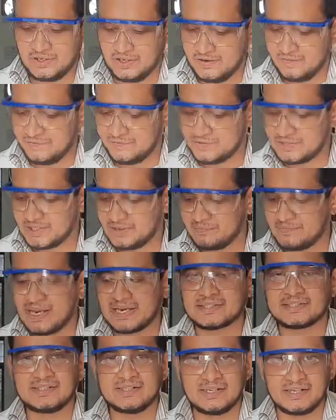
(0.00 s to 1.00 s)
if some
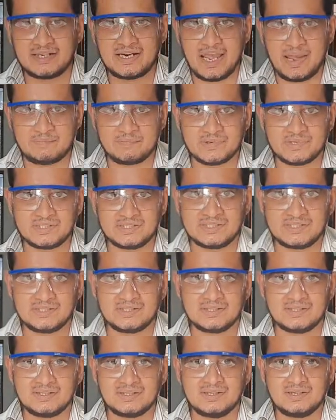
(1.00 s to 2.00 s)
accident happens
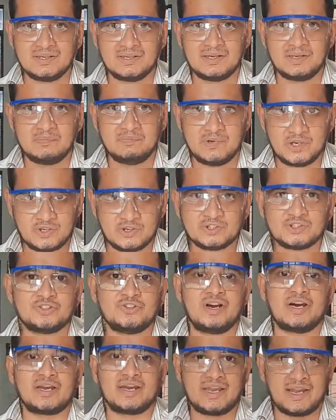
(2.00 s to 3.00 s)
because
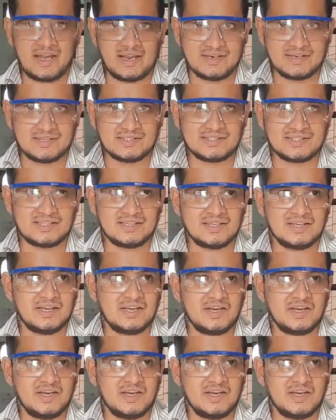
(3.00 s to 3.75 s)
you are careless,